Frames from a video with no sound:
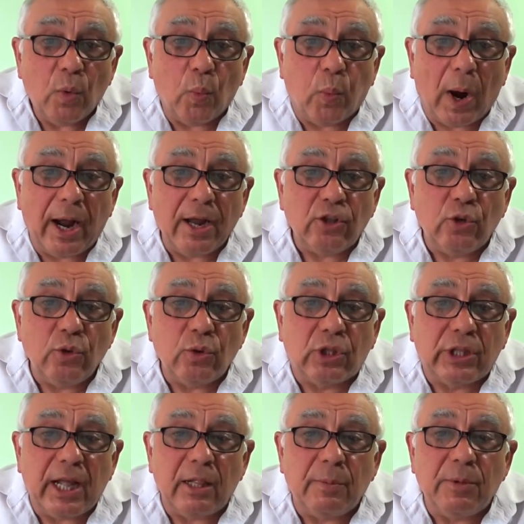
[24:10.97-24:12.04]
Why do you
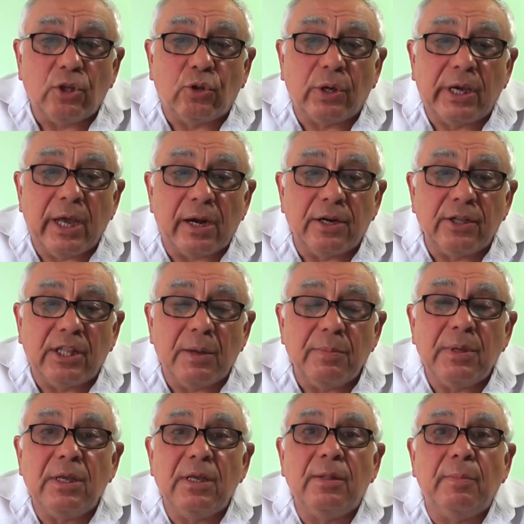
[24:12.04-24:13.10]
tell me to carry
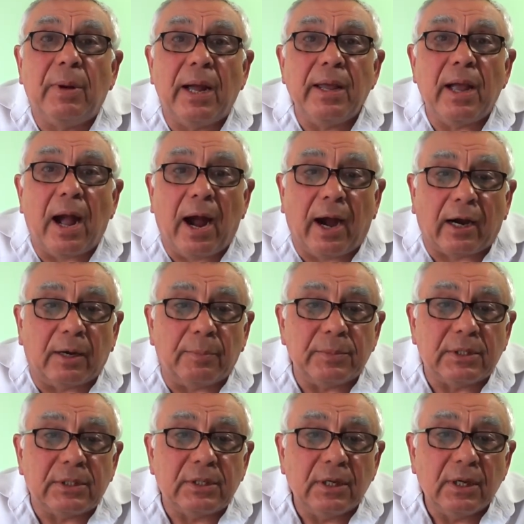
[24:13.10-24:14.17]
them in my
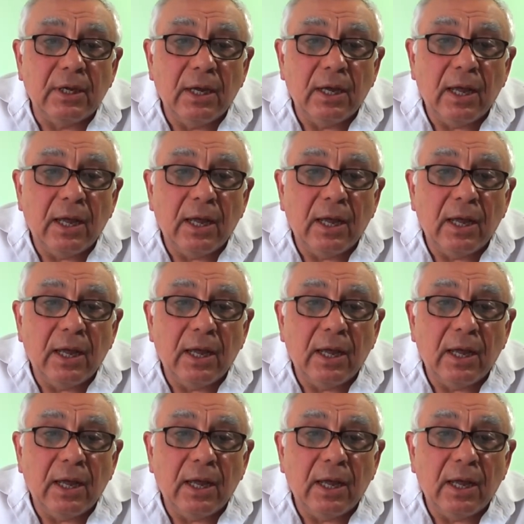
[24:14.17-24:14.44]
arms